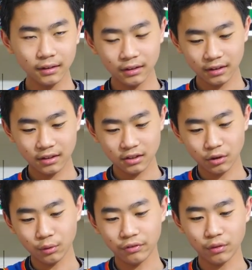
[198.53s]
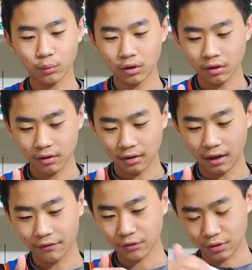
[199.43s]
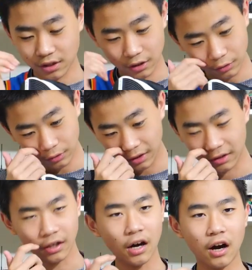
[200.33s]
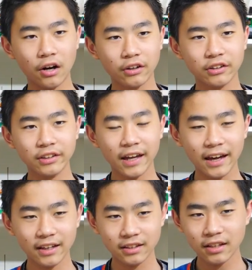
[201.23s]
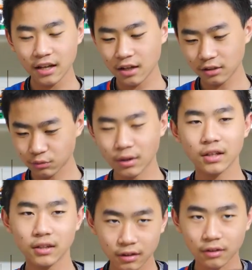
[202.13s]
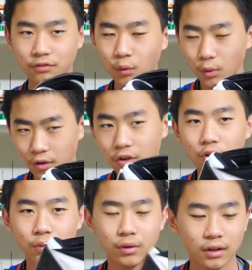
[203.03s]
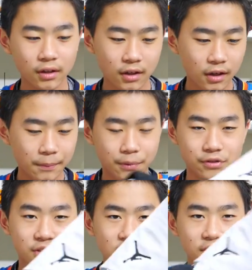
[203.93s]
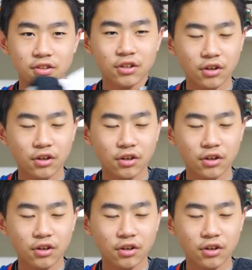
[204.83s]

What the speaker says: if you want to have your heel like hugged to death, yeah, it's right here for you. Personally,